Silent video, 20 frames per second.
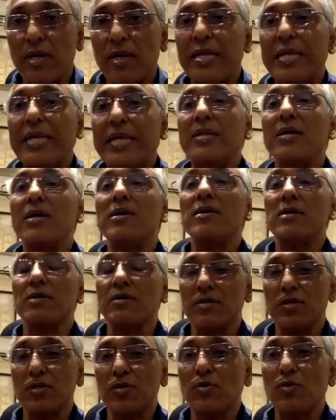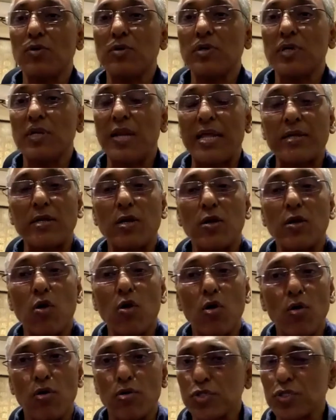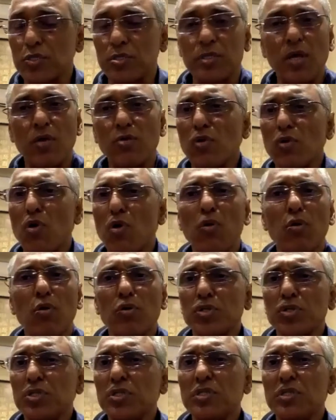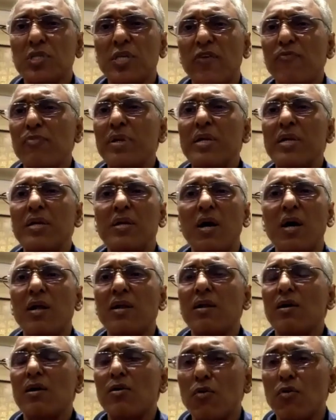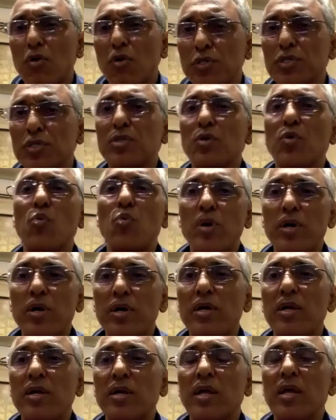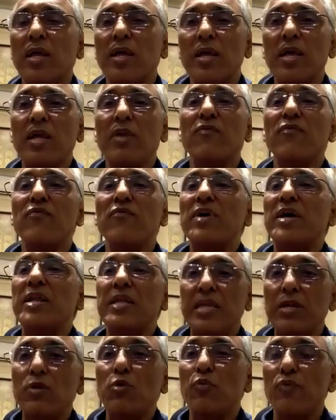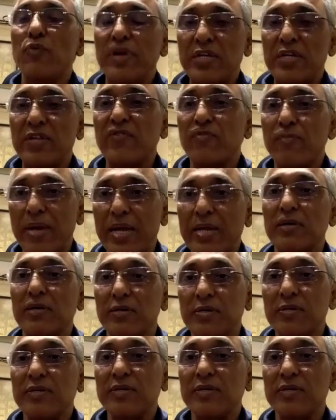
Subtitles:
in a, you know, like a call auction. Now, call auctions have been done across the world in very innovative manner.